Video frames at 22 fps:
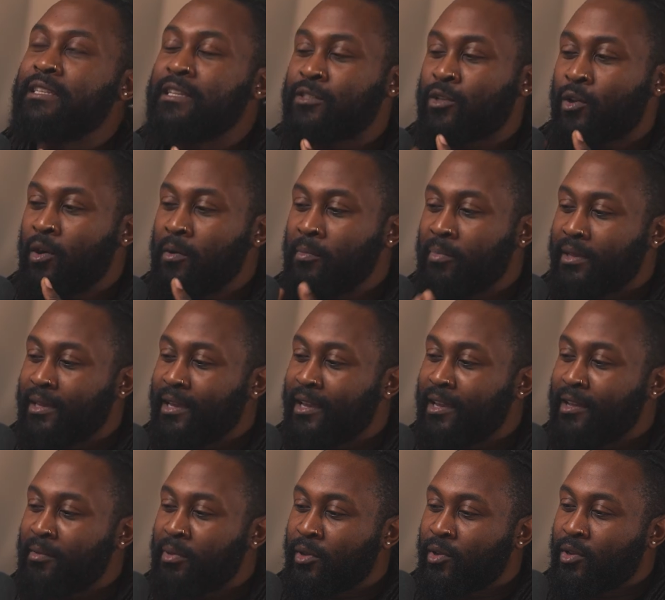is
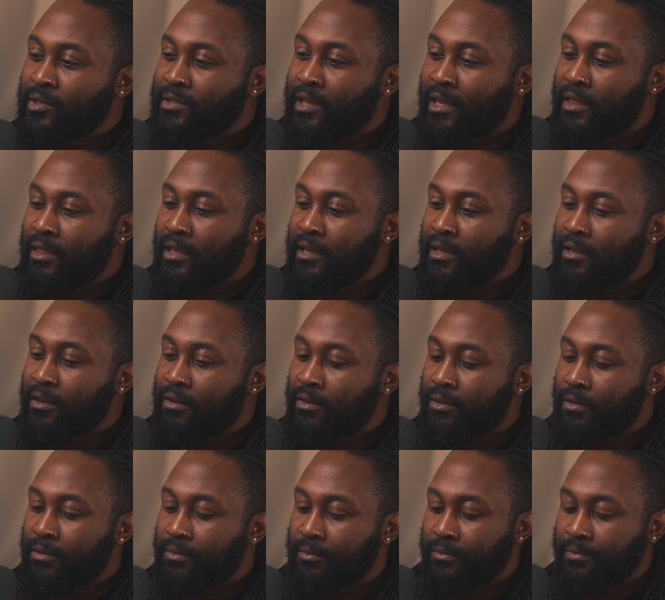complicated because I think
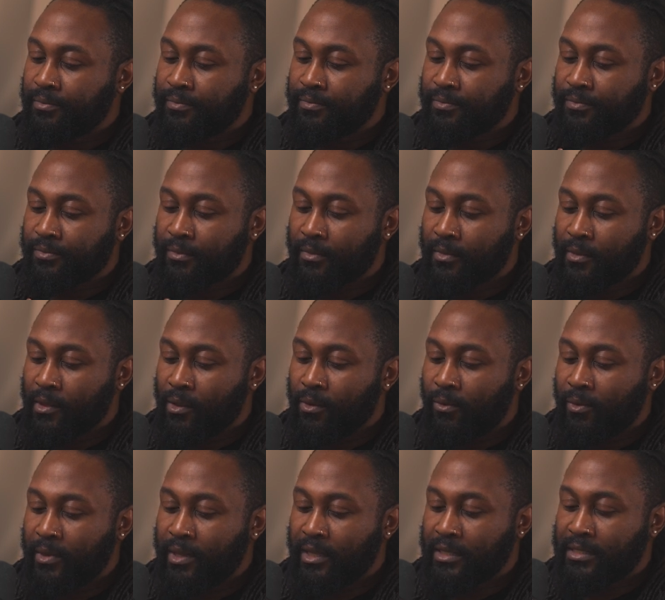
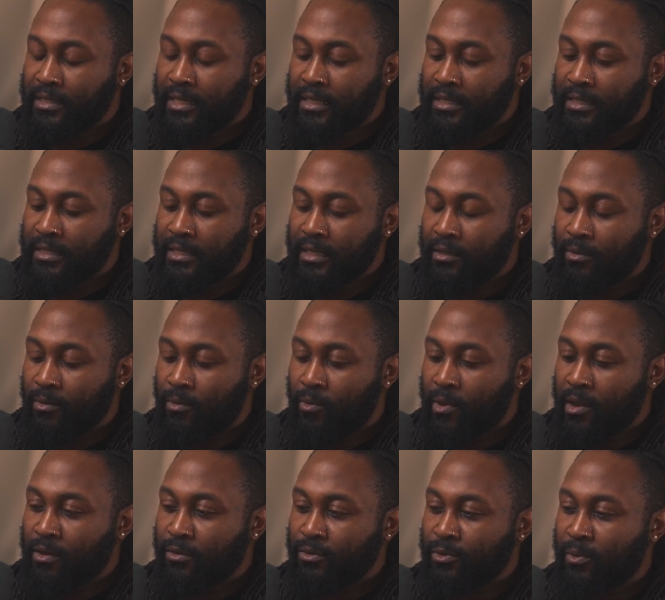we exist in a
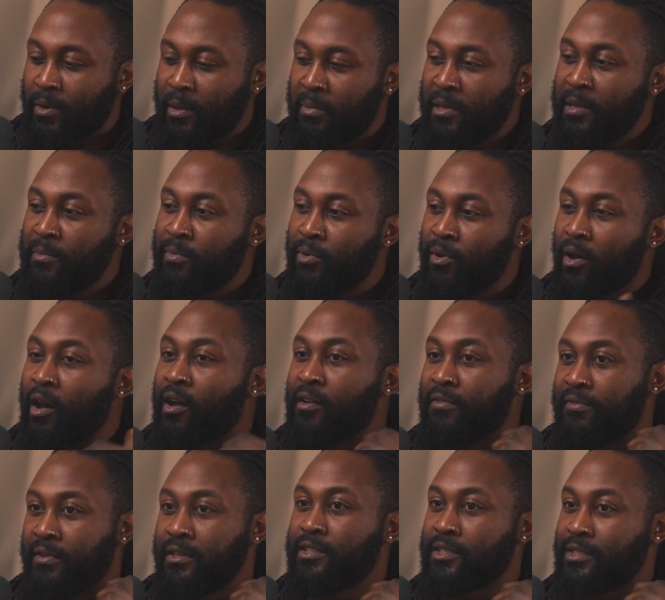world where people are
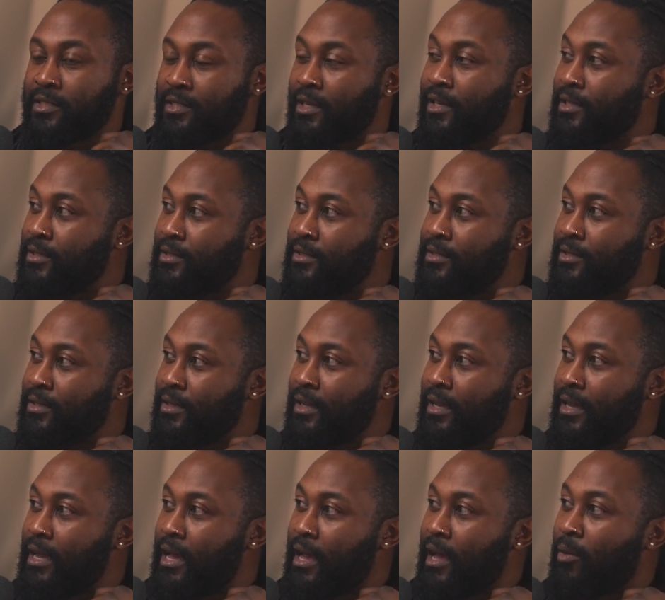fetishized
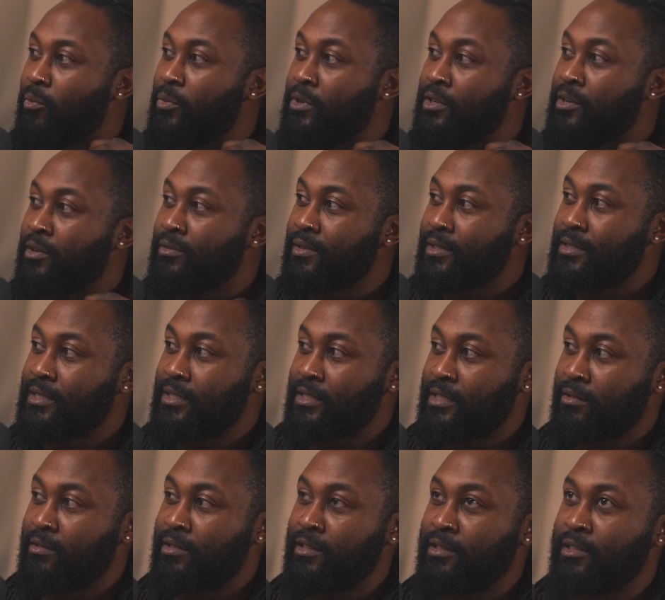and we don't
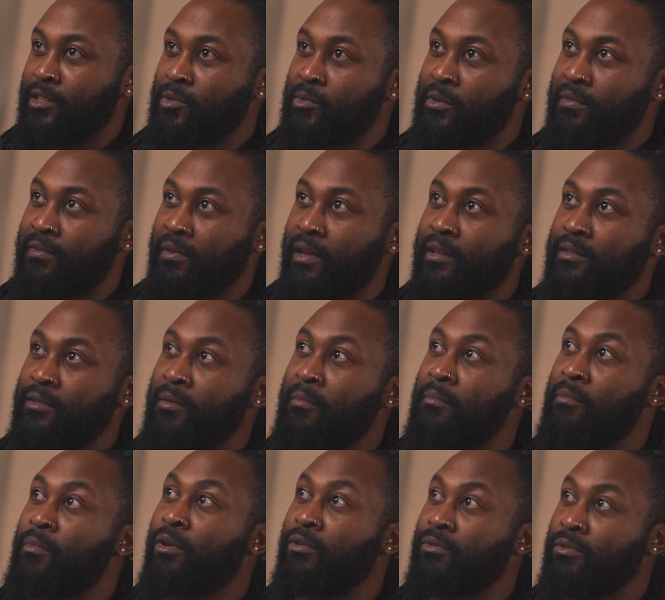necessarily deal with like the
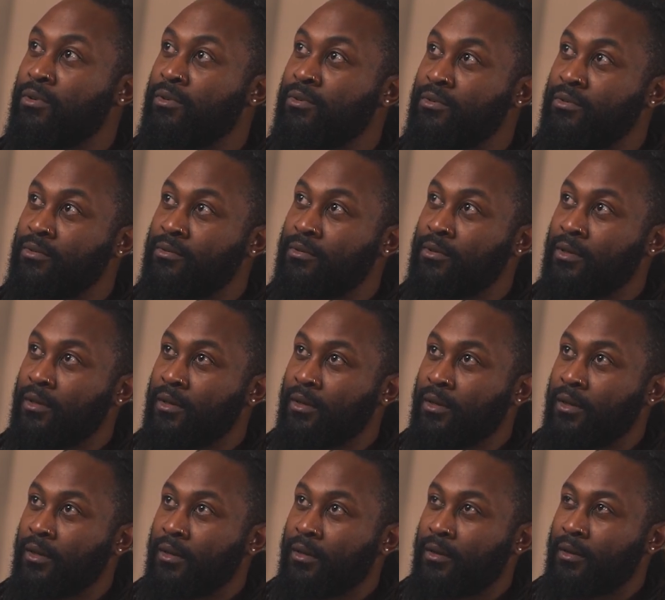moral
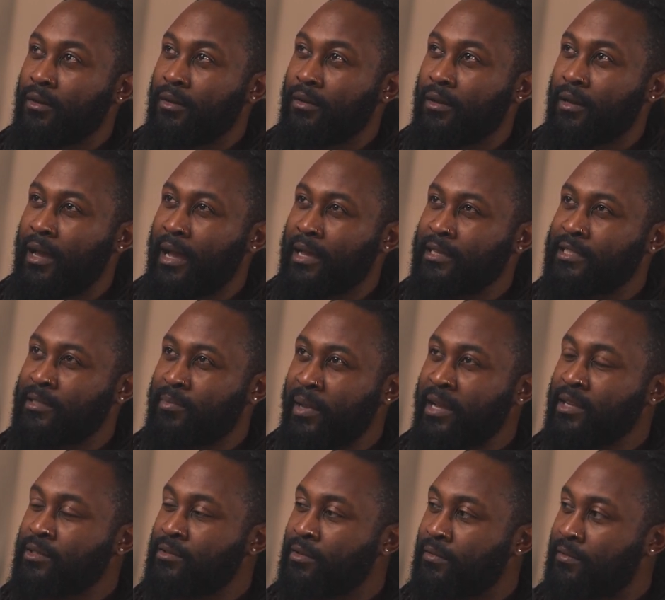
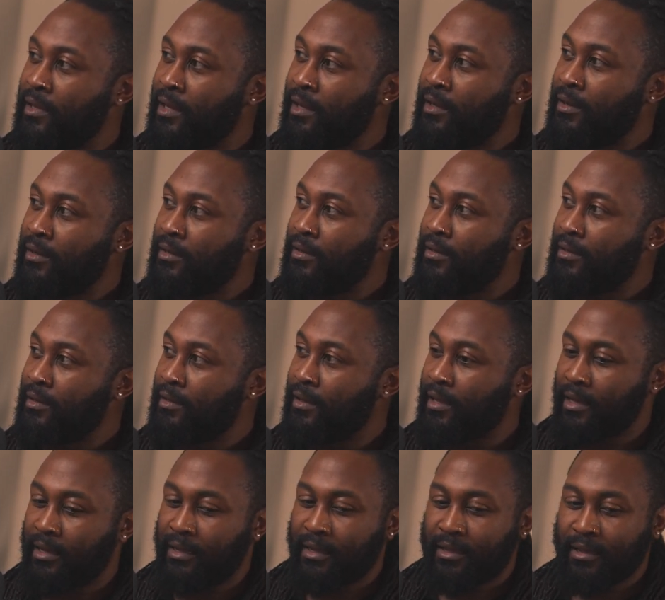aspect of that.
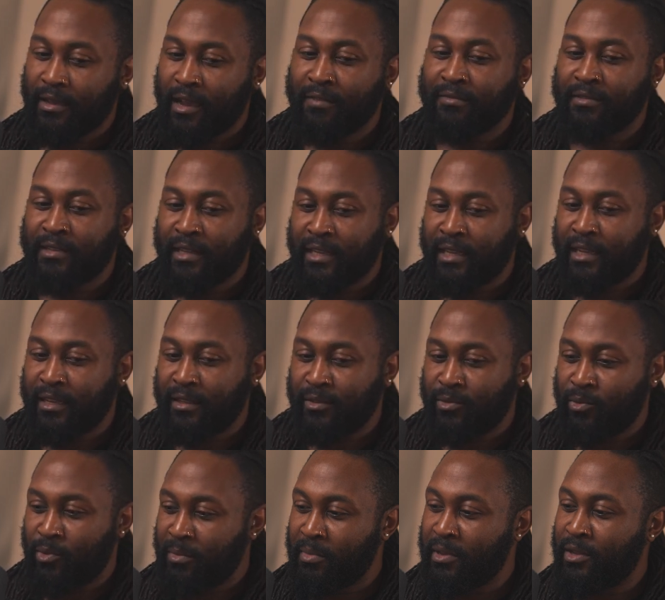Like I've
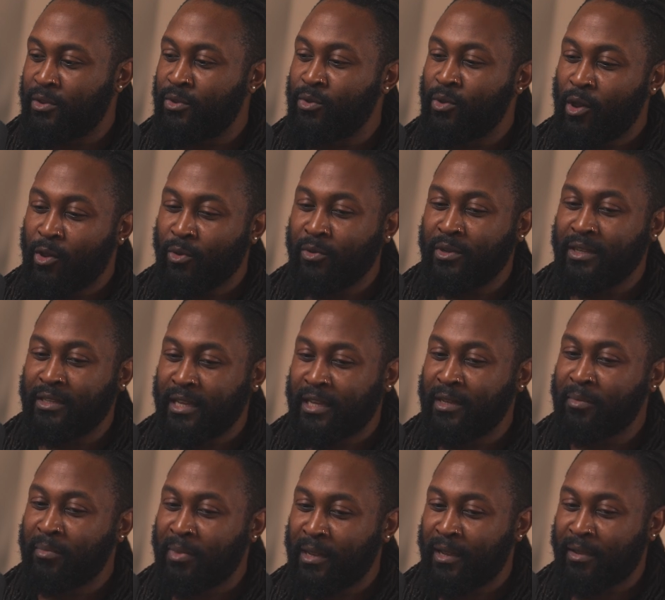dated women who only
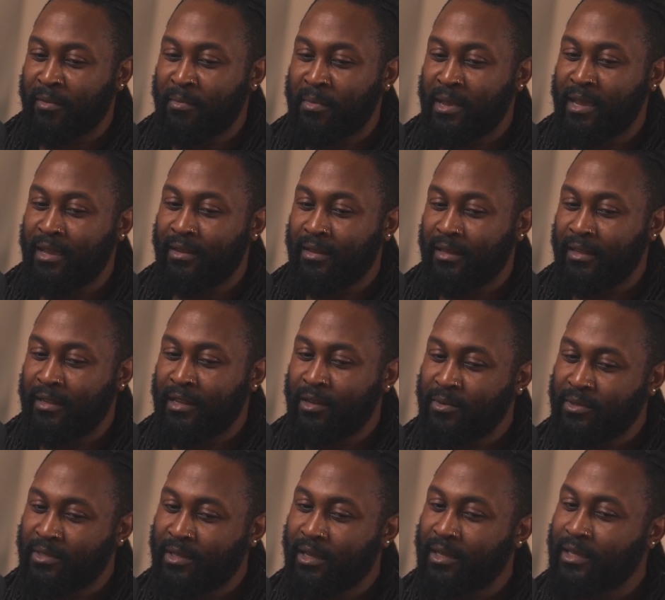date black men and I
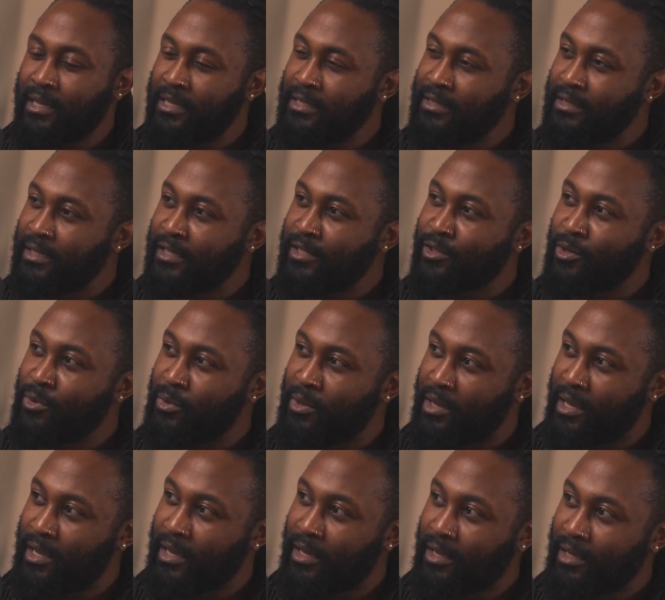was like, is this
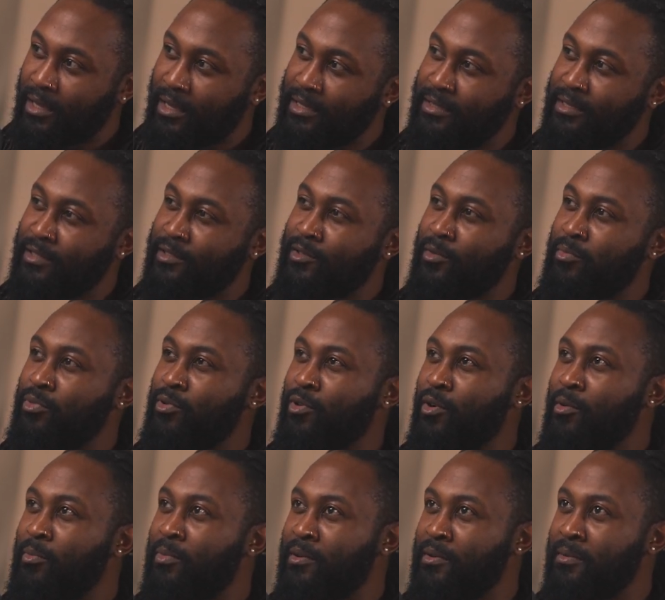okay? Is this a
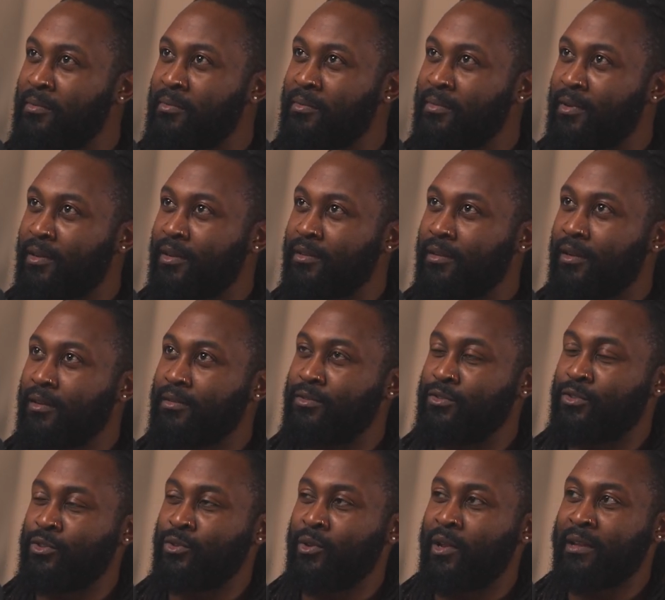problem?
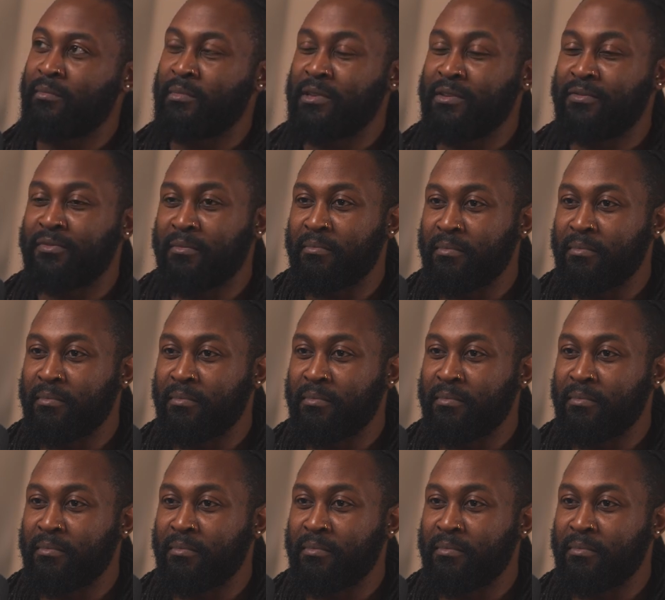Do you like me for